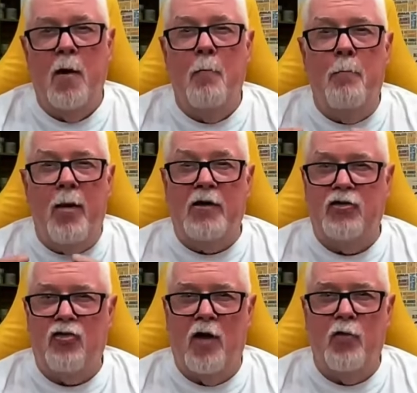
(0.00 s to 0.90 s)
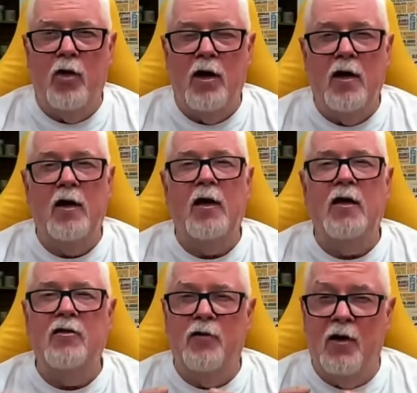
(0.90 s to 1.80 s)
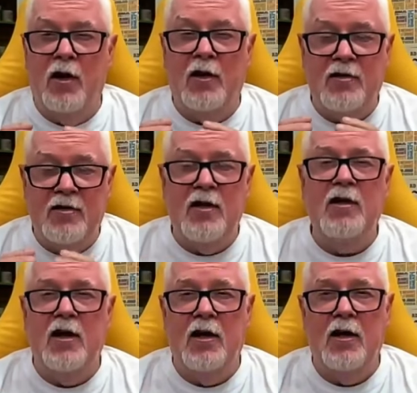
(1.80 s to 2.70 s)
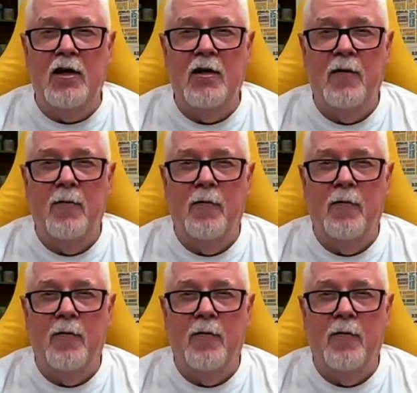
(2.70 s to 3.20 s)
Bus travel here is exceedingly